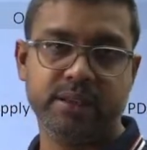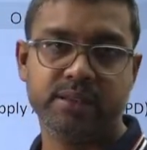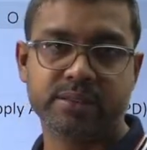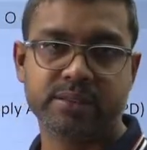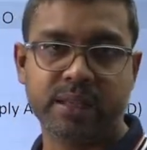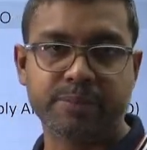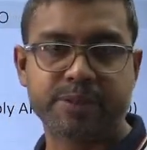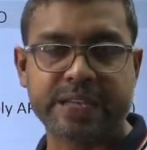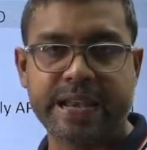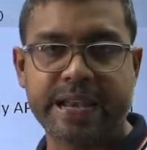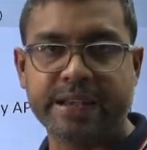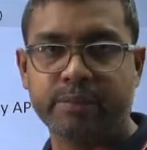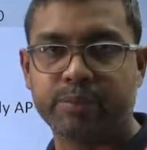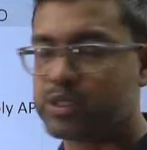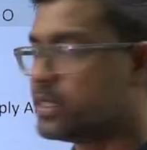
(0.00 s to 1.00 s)

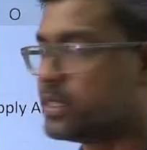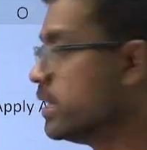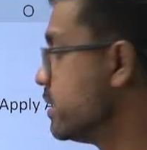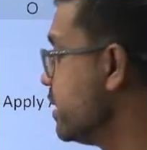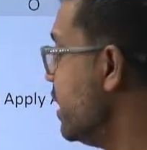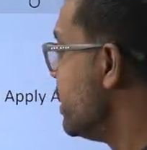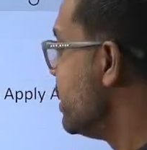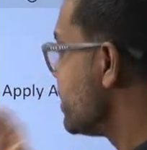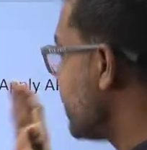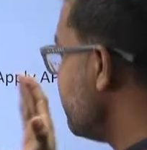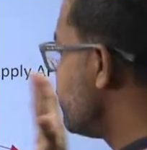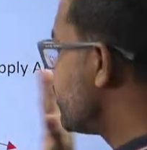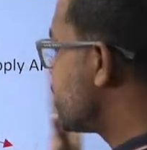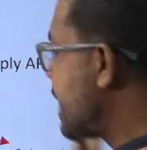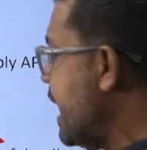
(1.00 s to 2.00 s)
Substantive procedures.
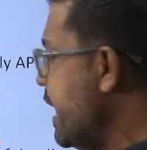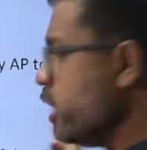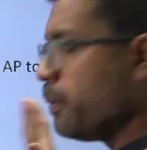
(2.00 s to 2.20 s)
Substantive